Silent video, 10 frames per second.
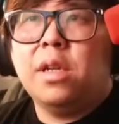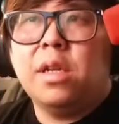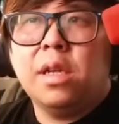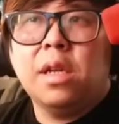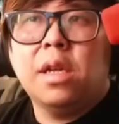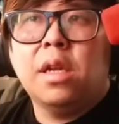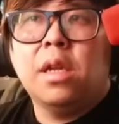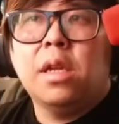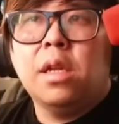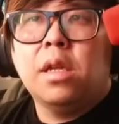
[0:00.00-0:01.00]

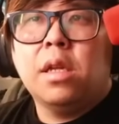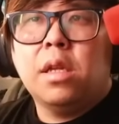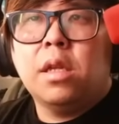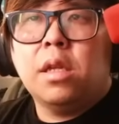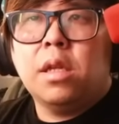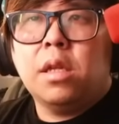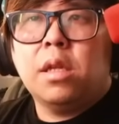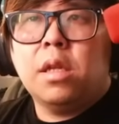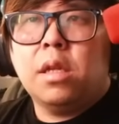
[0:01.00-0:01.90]
(silence)